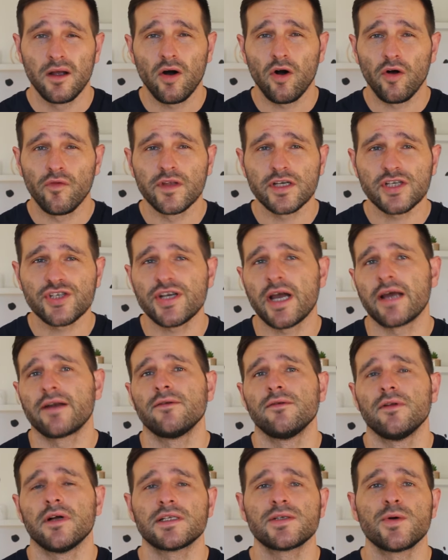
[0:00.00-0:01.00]
On this
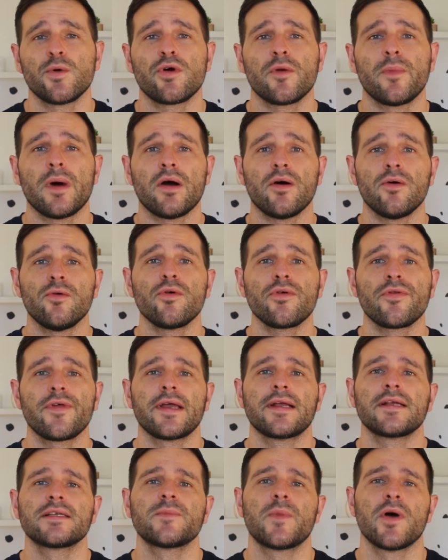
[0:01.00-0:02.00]
channel, I talk about all
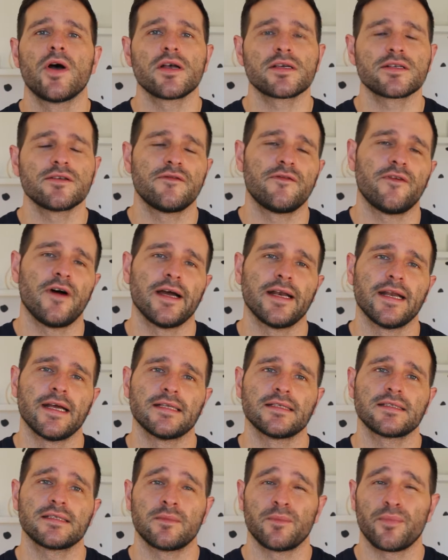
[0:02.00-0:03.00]
things personal
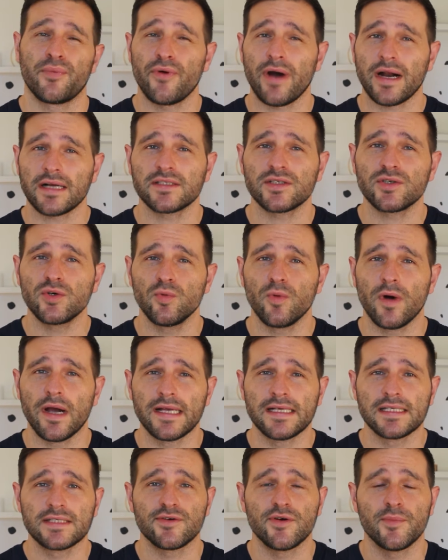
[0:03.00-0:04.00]
finance and practical
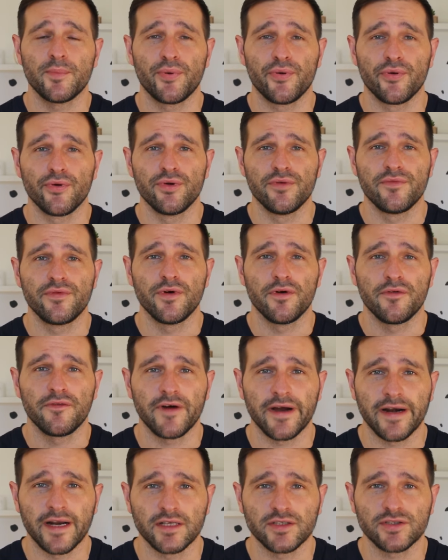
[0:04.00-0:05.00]
ways to improve your
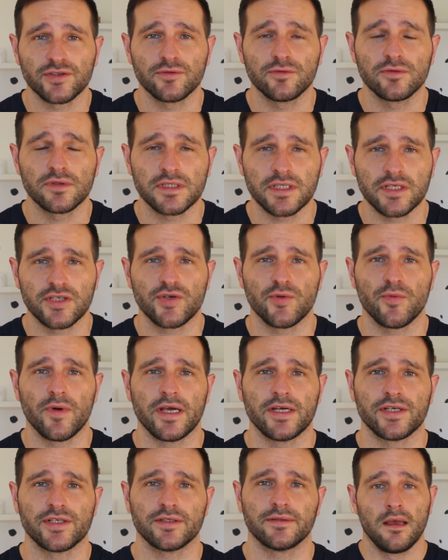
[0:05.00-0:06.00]
financial
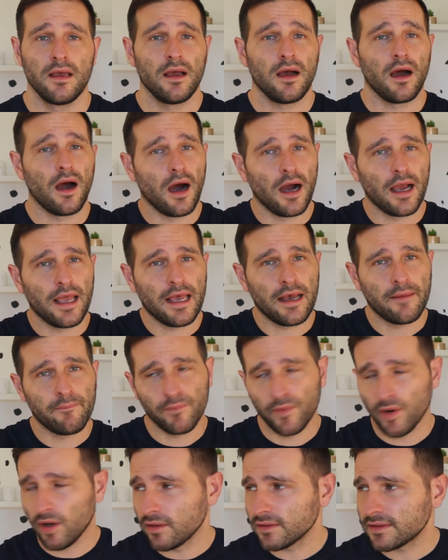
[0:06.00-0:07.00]
situation. I
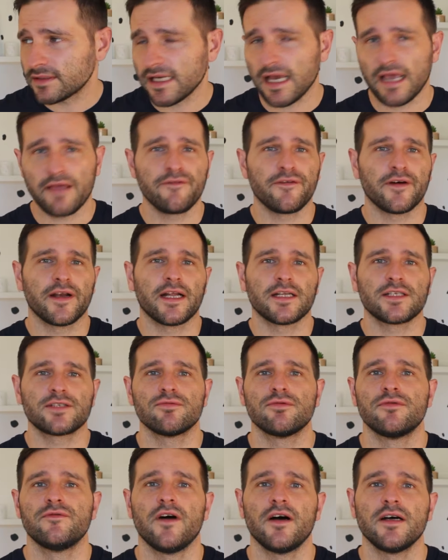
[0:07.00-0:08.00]
am not a
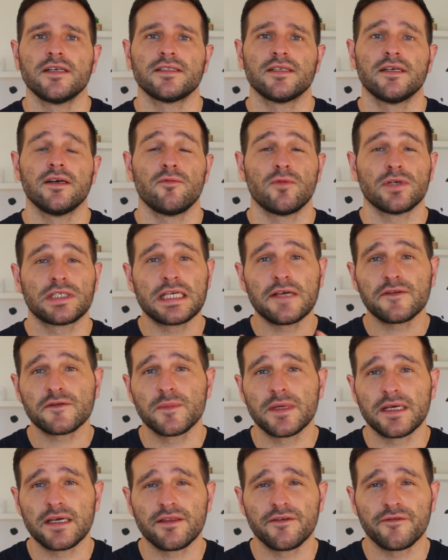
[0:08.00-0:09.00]
financial advisor, which gives
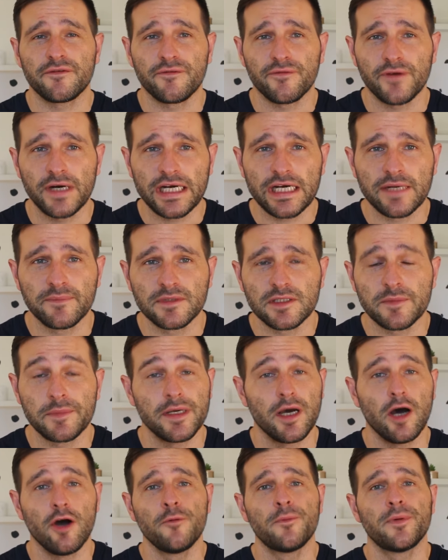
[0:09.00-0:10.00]
me the freedom to
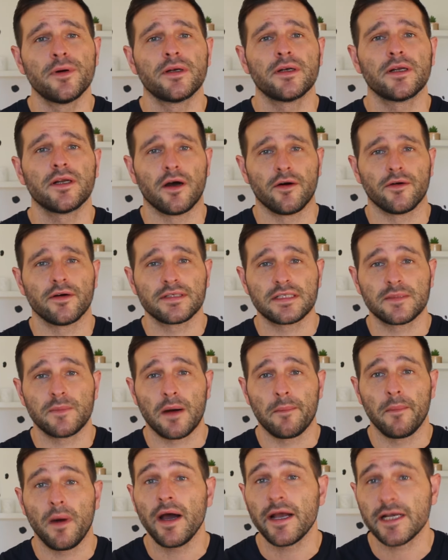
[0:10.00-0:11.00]
be open and honest
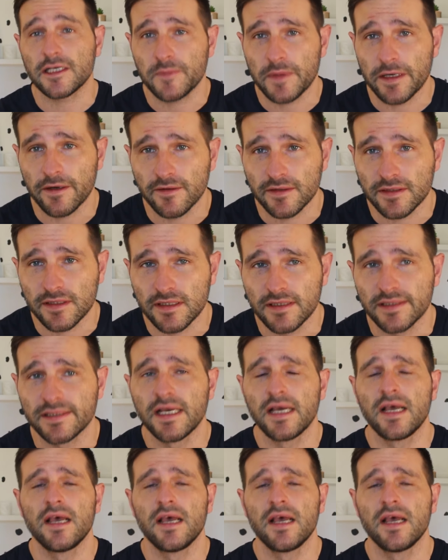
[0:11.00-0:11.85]
about my experiences